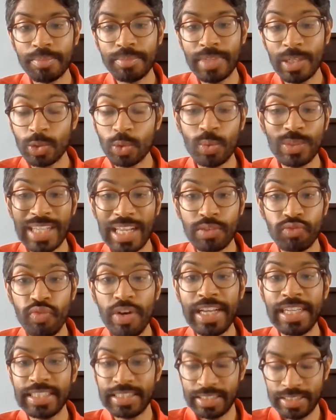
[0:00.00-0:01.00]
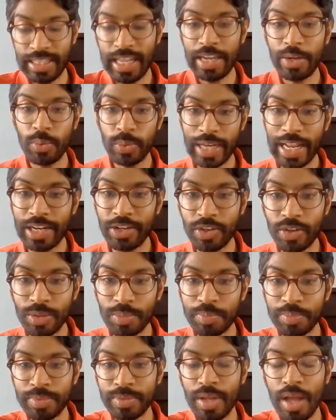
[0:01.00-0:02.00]
There's all that risk that he would end
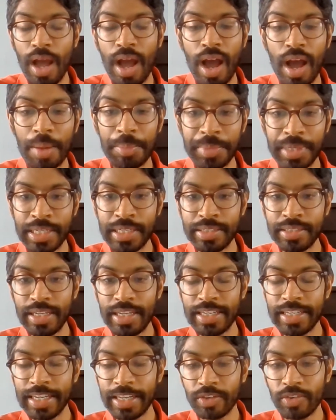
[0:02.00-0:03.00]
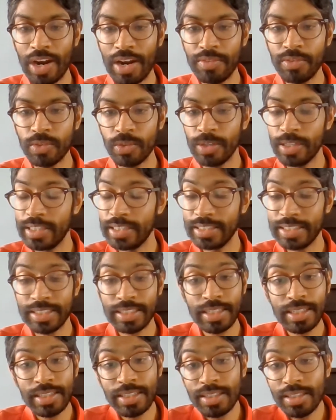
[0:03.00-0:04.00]
up in the gravel,
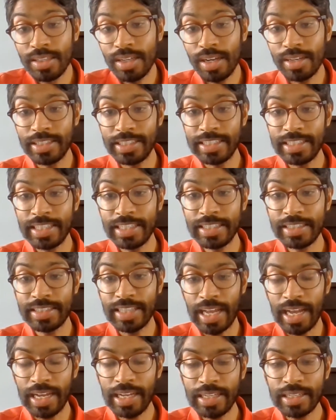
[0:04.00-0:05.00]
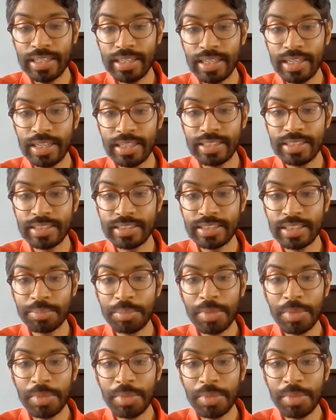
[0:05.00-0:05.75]
and he did that. And